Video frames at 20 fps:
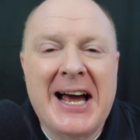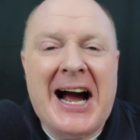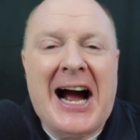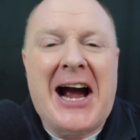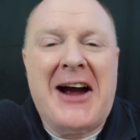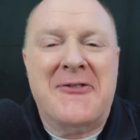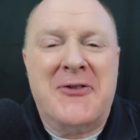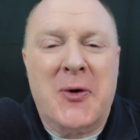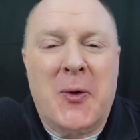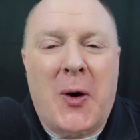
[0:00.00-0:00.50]

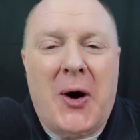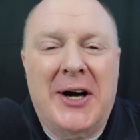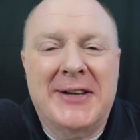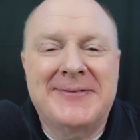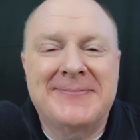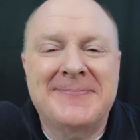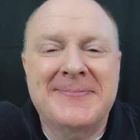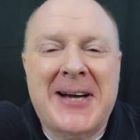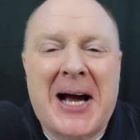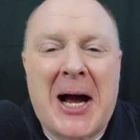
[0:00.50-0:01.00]
Hi
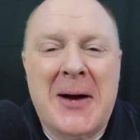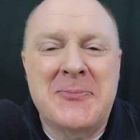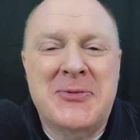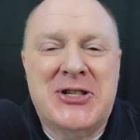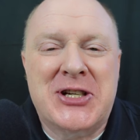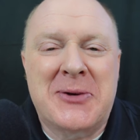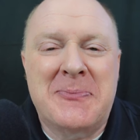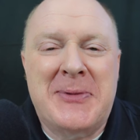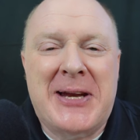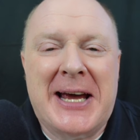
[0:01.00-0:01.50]
everyone, I'm
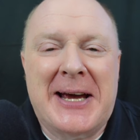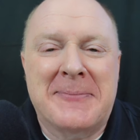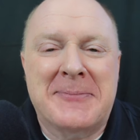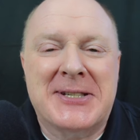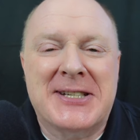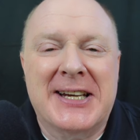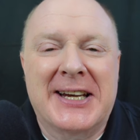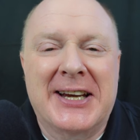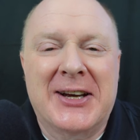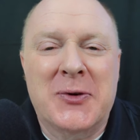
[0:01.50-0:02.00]
Jim
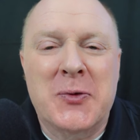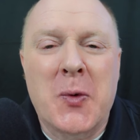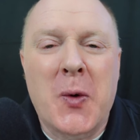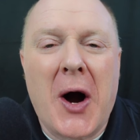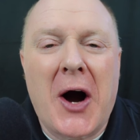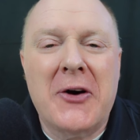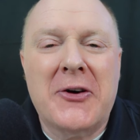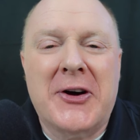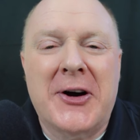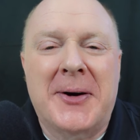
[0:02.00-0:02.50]
Dempsey and
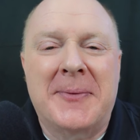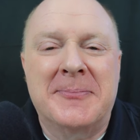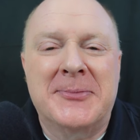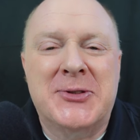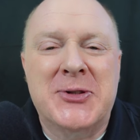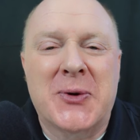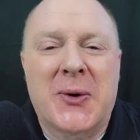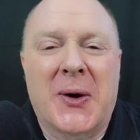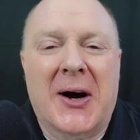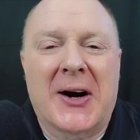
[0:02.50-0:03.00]
welcome
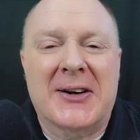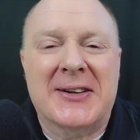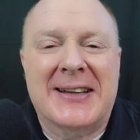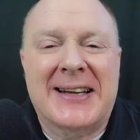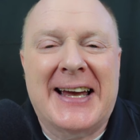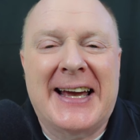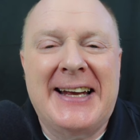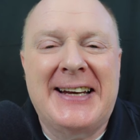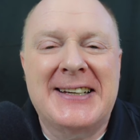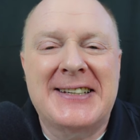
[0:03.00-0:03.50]
to our
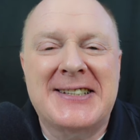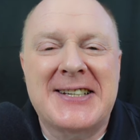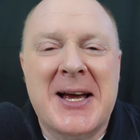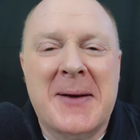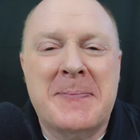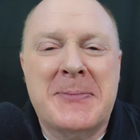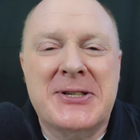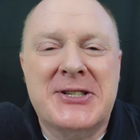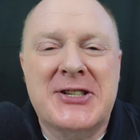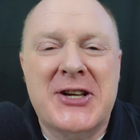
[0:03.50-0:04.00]
latest
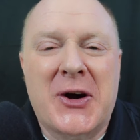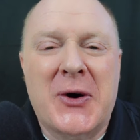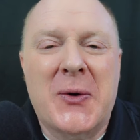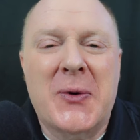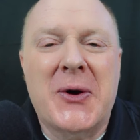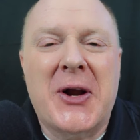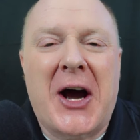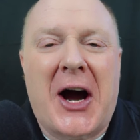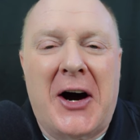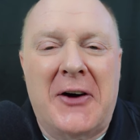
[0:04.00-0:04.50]

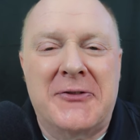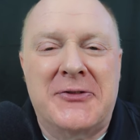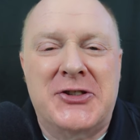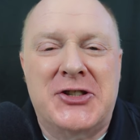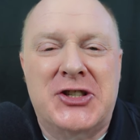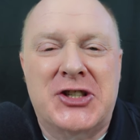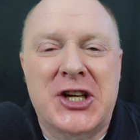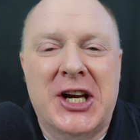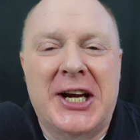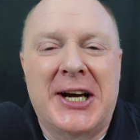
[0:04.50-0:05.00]
episode of
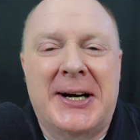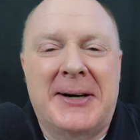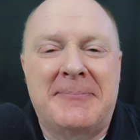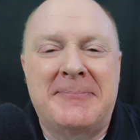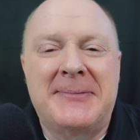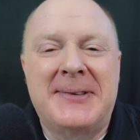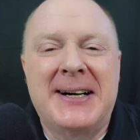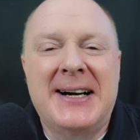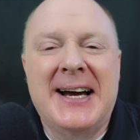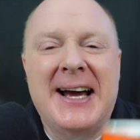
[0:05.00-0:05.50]

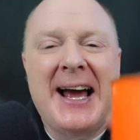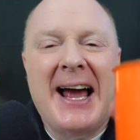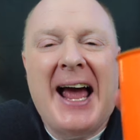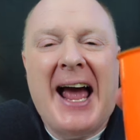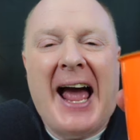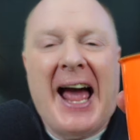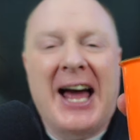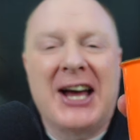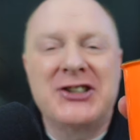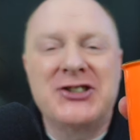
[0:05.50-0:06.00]
Jim
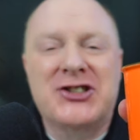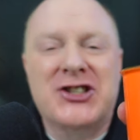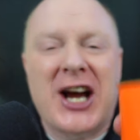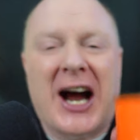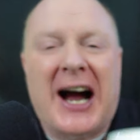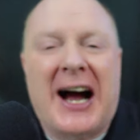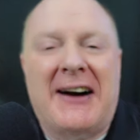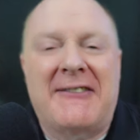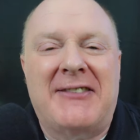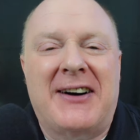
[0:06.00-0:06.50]
and
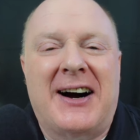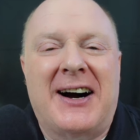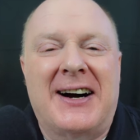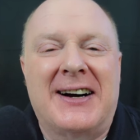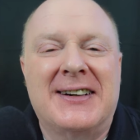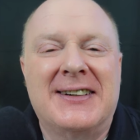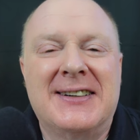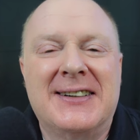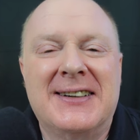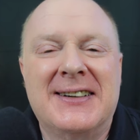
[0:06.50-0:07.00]
Java.